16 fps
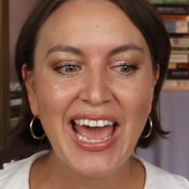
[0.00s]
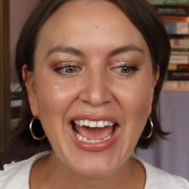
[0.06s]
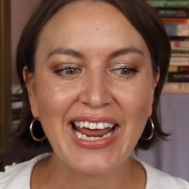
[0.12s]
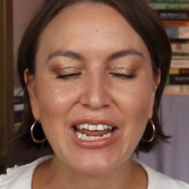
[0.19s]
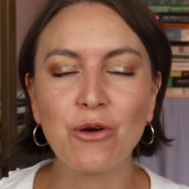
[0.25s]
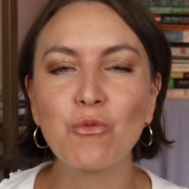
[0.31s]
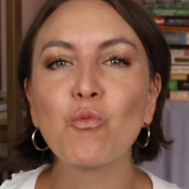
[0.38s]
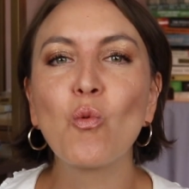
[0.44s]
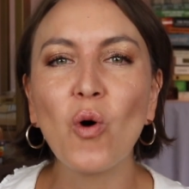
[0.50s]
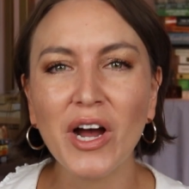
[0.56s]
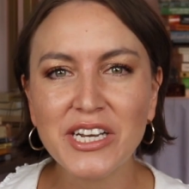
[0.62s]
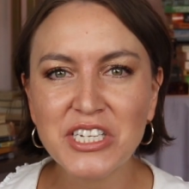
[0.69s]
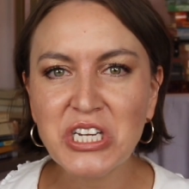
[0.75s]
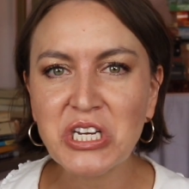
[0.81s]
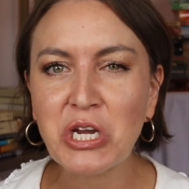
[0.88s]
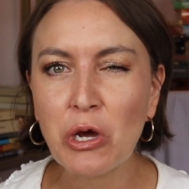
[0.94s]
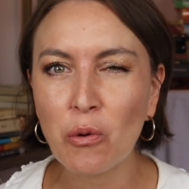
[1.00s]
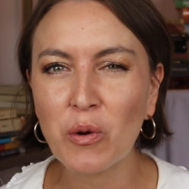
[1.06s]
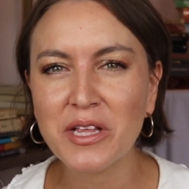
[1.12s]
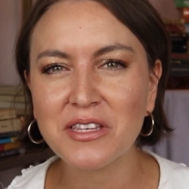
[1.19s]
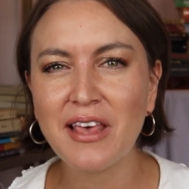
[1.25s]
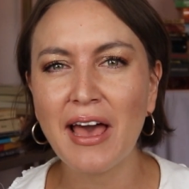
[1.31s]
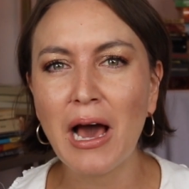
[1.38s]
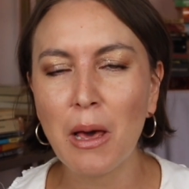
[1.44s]
And I want to know
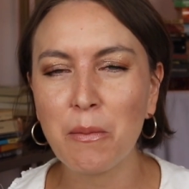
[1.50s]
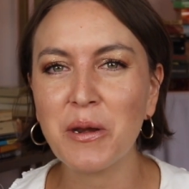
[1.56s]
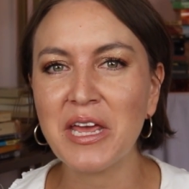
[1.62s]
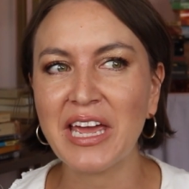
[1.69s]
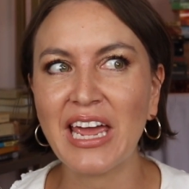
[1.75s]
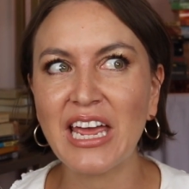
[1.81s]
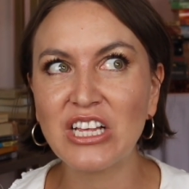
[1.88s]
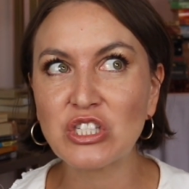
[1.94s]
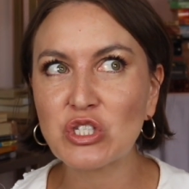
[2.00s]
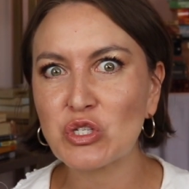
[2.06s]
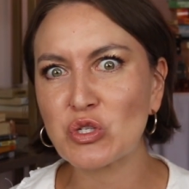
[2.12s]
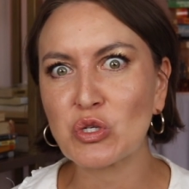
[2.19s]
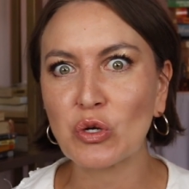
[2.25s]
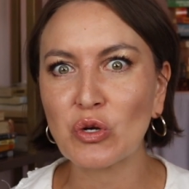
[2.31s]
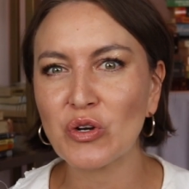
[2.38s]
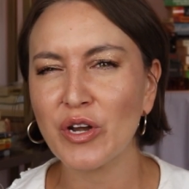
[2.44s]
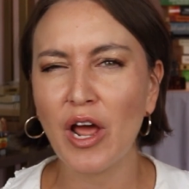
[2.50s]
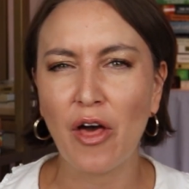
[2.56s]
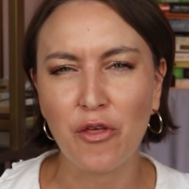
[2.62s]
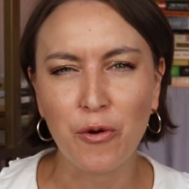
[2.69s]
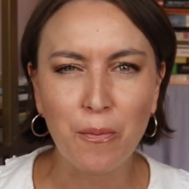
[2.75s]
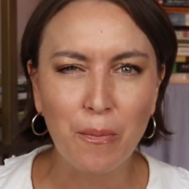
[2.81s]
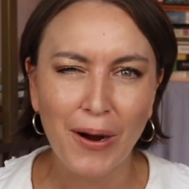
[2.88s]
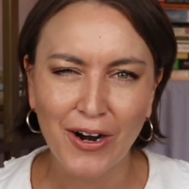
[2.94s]
what's happening in certain
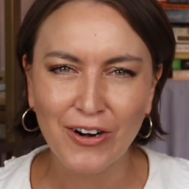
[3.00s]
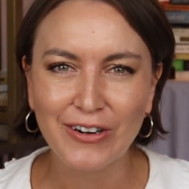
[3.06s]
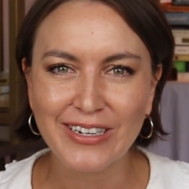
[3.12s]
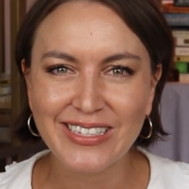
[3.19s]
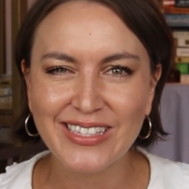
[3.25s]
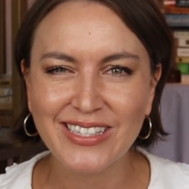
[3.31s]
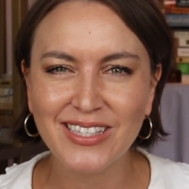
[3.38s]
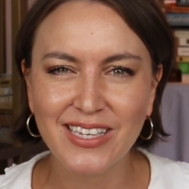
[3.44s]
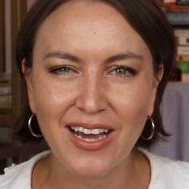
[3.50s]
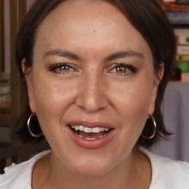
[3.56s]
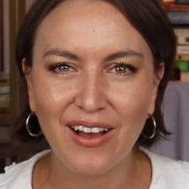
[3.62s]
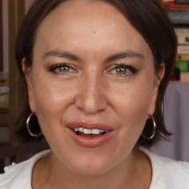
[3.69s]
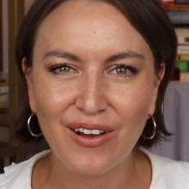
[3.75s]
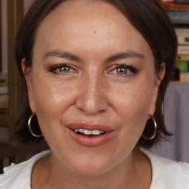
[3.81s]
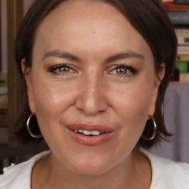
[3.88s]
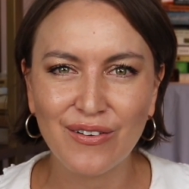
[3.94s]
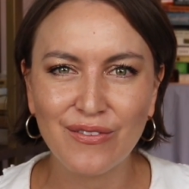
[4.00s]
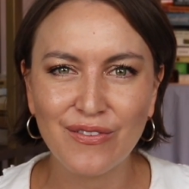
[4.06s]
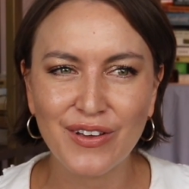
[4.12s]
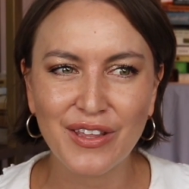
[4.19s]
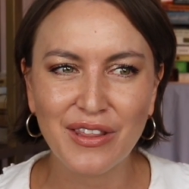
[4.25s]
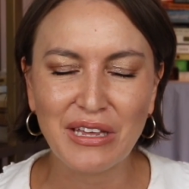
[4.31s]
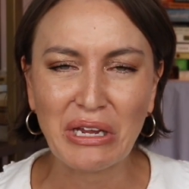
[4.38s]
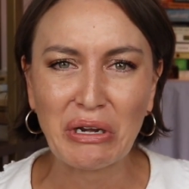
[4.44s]
other parts of
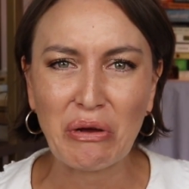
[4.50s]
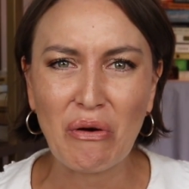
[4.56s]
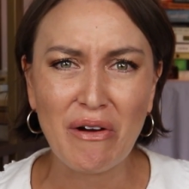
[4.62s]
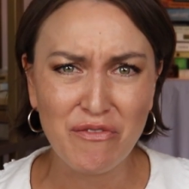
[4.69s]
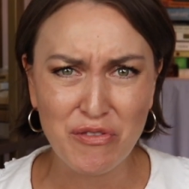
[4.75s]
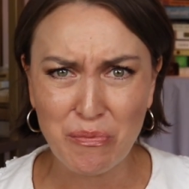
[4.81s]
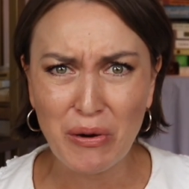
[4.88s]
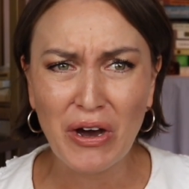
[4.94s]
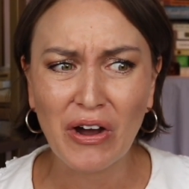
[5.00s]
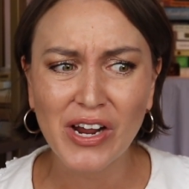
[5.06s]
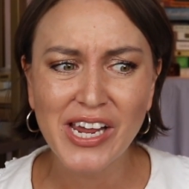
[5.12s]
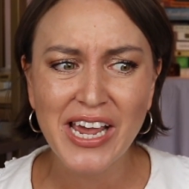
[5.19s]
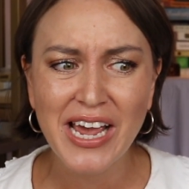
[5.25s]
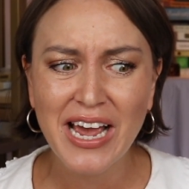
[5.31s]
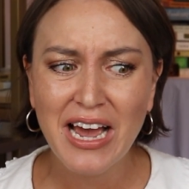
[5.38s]
the book.